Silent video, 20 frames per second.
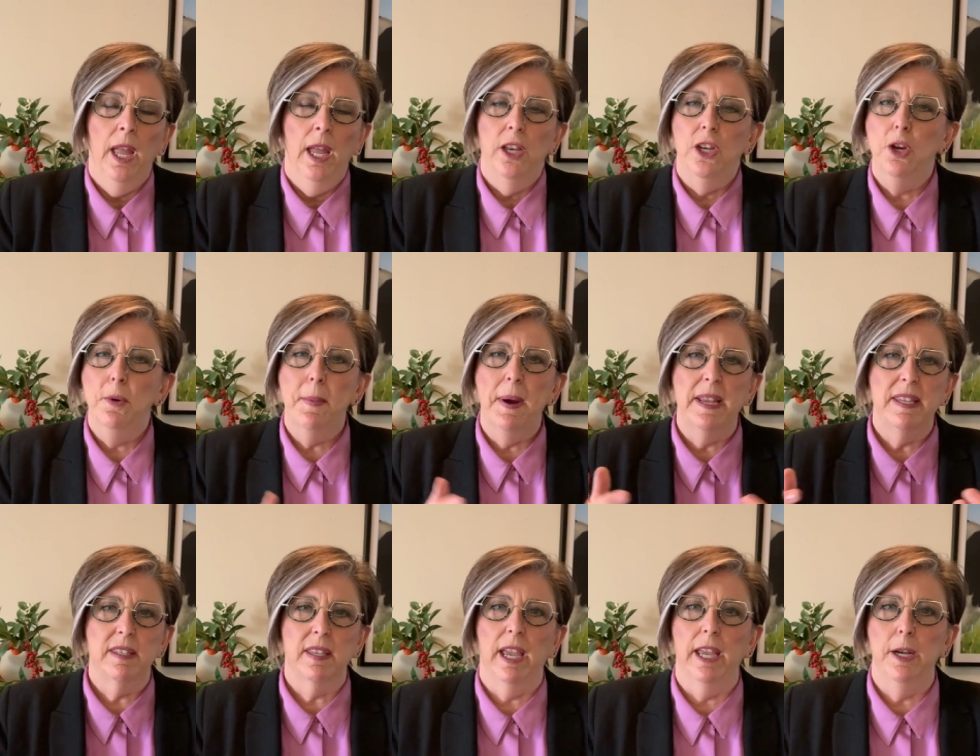You may
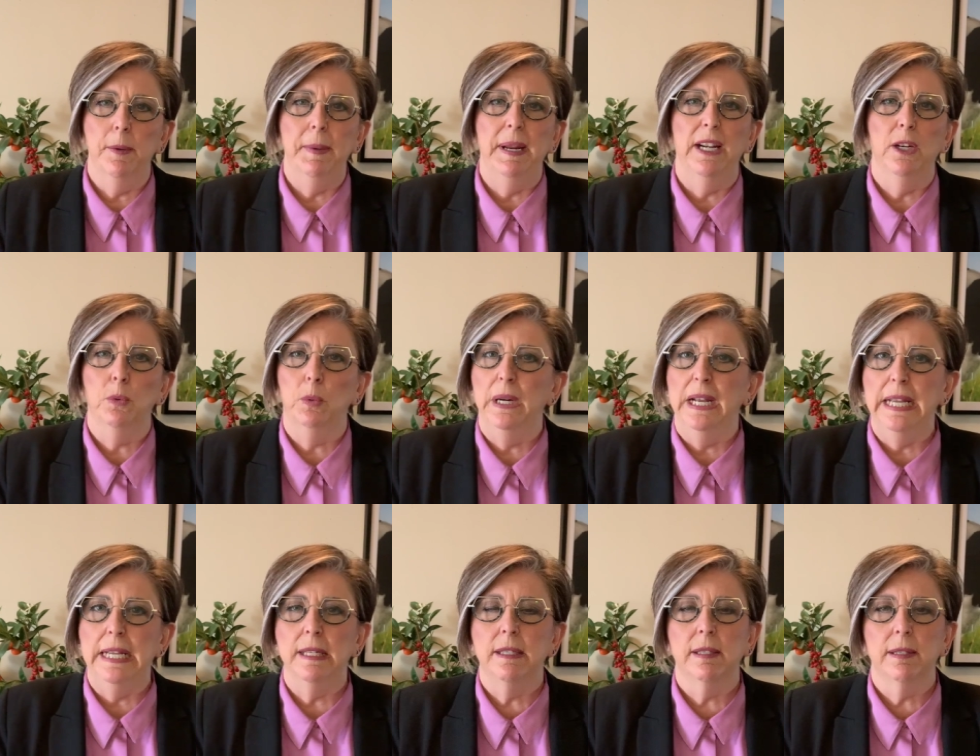say to me,
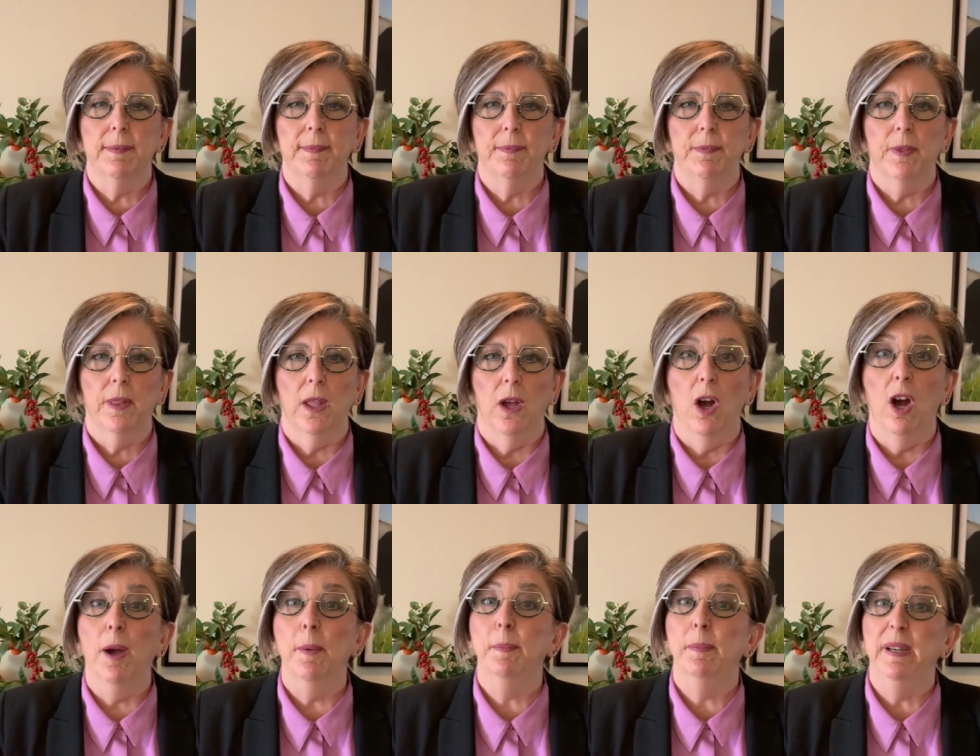Louise,
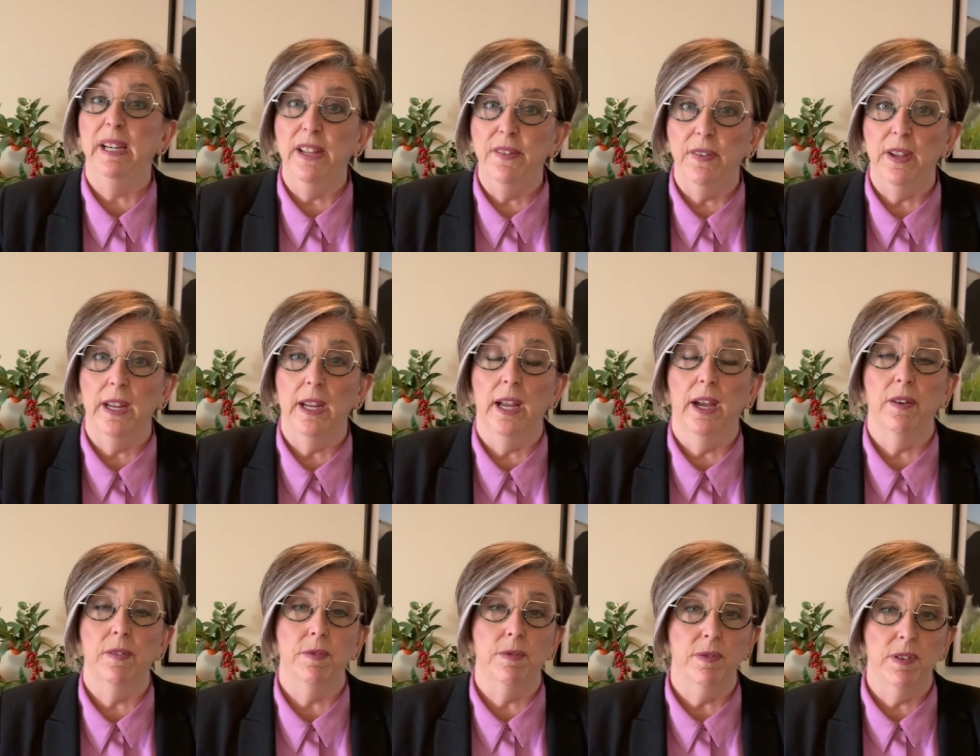I'm living
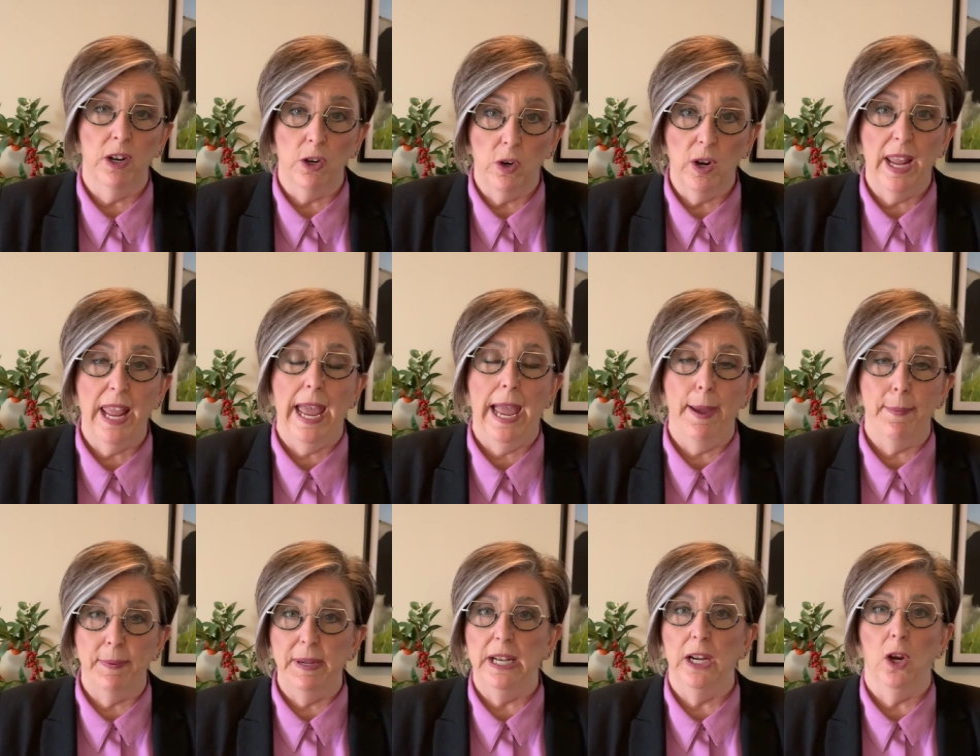a very
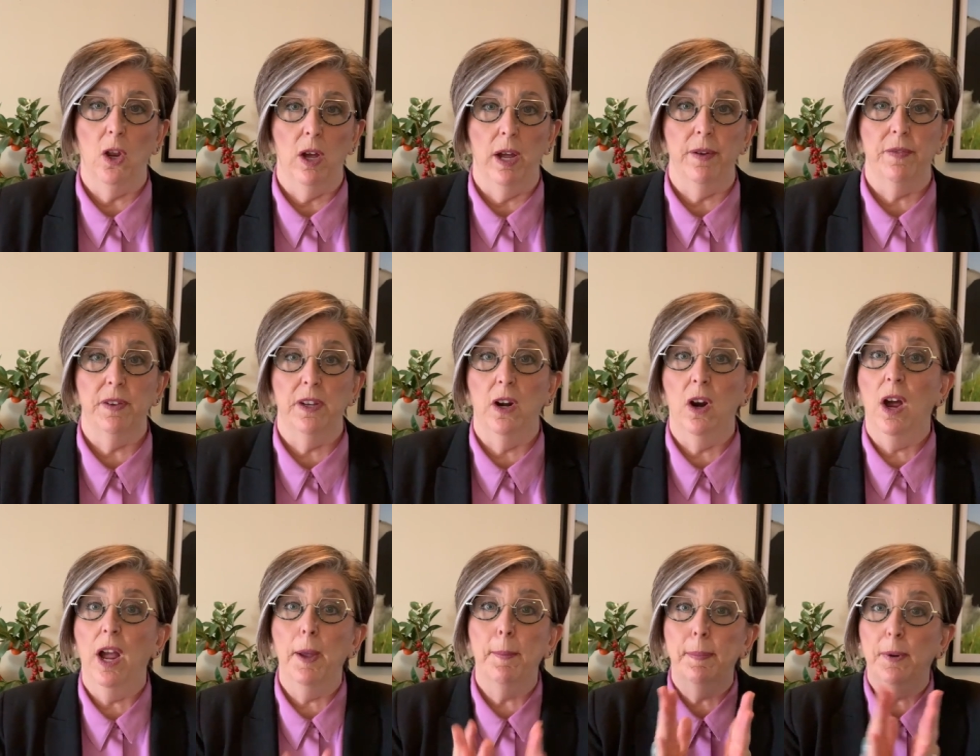happy life, and
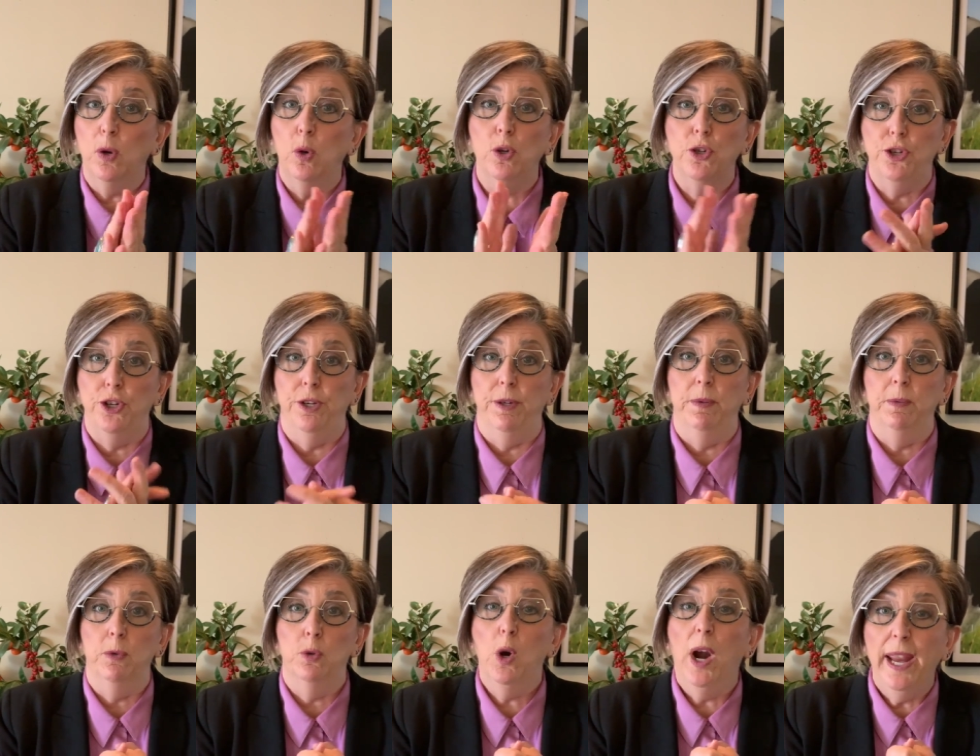I applaud you.
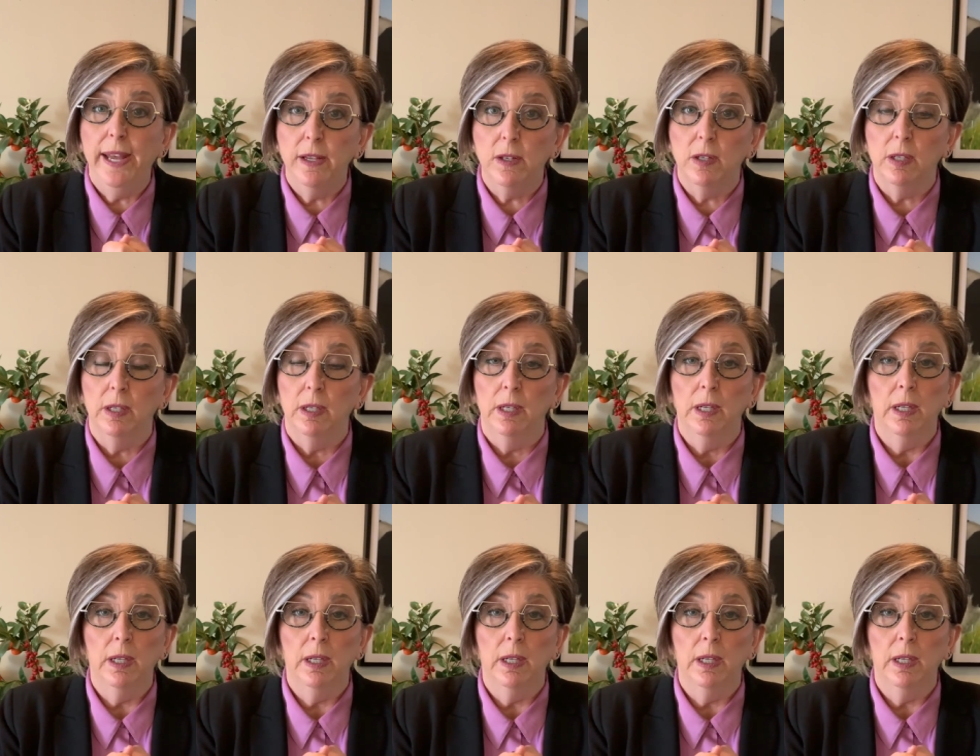Great.